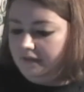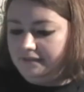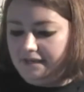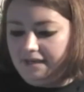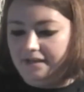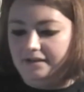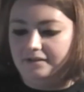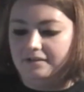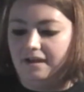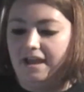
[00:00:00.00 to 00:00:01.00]
And
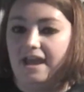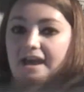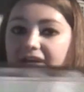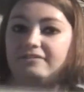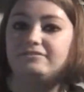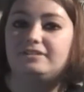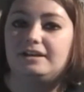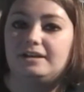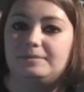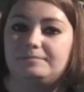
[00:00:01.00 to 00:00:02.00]
then I have,
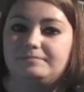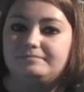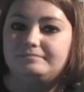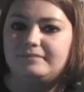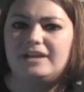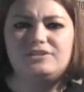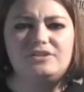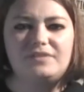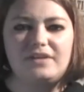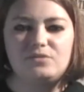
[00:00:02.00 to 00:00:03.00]
I don't
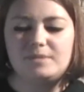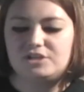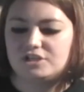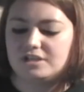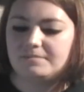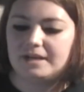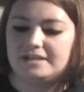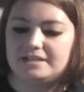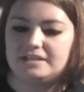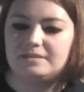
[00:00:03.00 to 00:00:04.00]
know if I ever mentioned it, but I
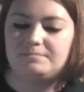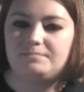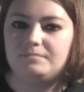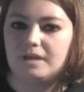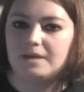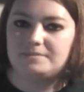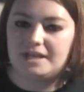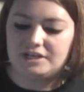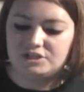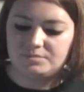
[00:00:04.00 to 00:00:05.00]
did the
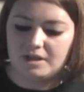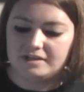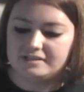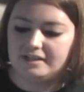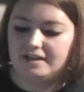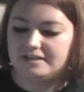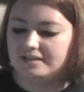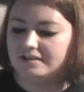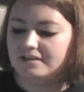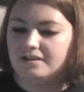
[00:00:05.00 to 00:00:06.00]
10-inch blocks, and then I
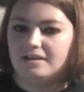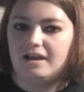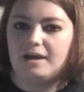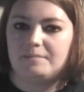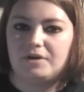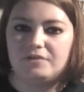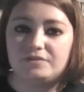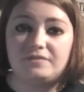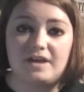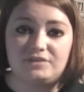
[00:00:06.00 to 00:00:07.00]
did all of
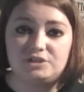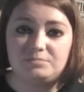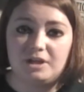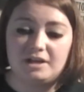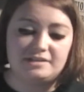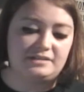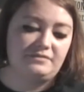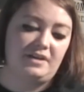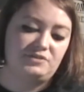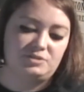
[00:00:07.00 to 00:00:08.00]
the 5-inch blocks, and the
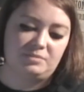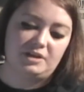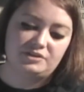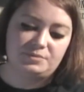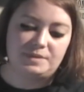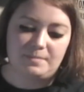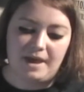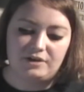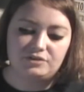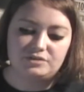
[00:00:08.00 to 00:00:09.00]
5-inch blocks are what the
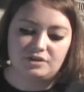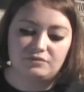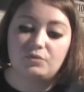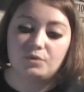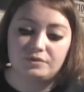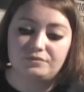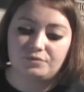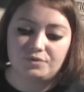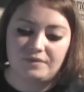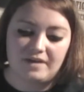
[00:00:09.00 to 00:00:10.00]
patterns are for, the
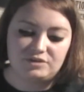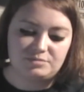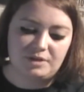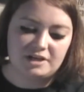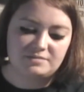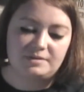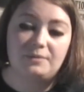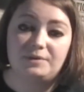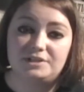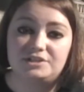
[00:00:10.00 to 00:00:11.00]
4 5-inch blocks, but I
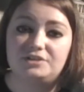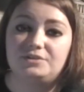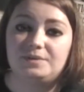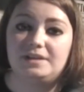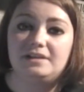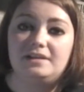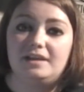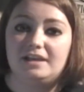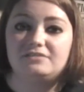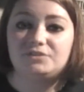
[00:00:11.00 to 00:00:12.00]
wanted to do it
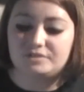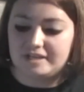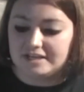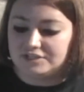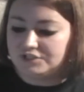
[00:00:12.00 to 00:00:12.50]
in a full size